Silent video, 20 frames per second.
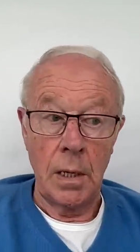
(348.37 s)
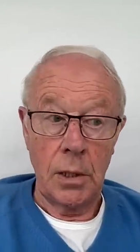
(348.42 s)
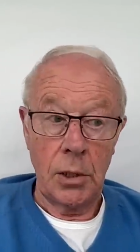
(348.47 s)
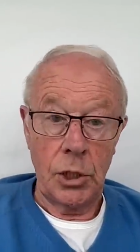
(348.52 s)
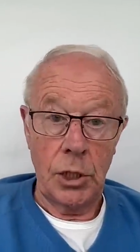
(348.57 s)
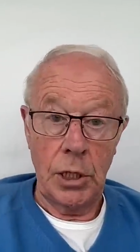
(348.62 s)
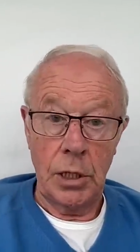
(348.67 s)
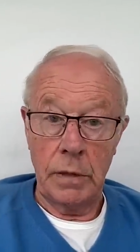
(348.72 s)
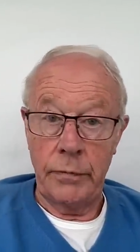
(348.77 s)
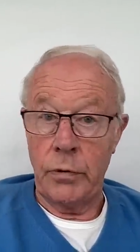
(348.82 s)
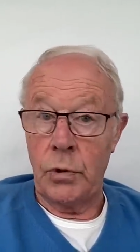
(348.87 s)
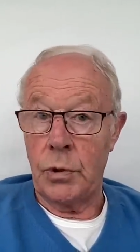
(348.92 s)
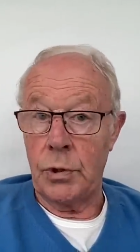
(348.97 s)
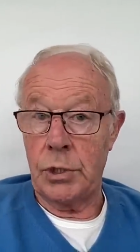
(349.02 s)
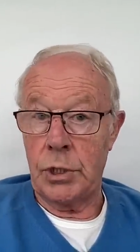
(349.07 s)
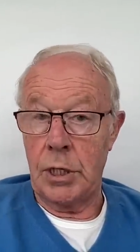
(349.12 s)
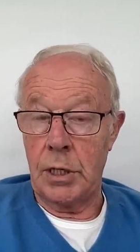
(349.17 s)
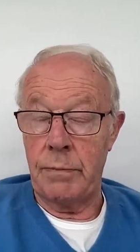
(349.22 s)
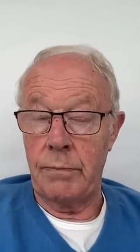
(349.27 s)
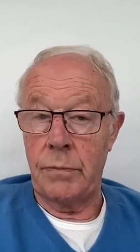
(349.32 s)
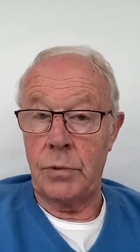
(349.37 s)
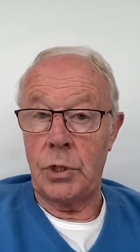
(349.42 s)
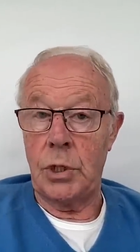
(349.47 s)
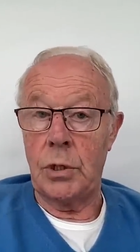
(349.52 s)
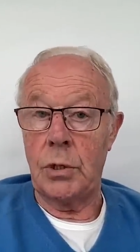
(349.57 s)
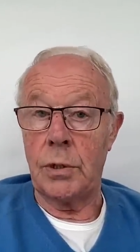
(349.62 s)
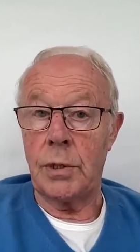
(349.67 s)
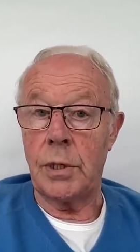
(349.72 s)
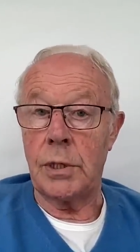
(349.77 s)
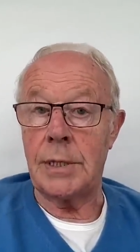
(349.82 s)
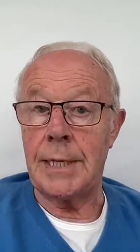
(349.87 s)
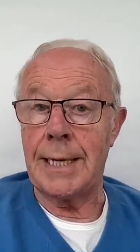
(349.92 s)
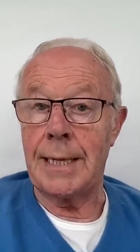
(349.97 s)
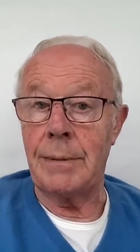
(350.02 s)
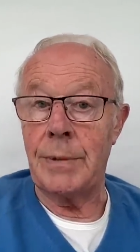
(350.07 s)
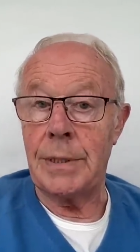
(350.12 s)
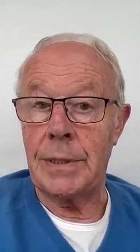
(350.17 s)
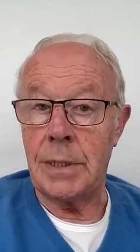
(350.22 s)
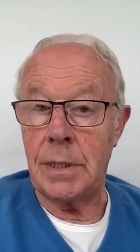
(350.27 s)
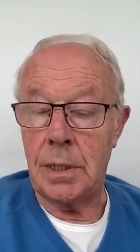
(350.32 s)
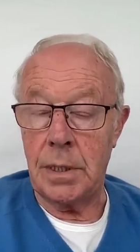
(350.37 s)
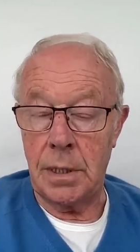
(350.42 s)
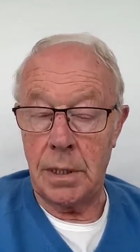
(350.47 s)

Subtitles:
She divorced him. She got a settlement.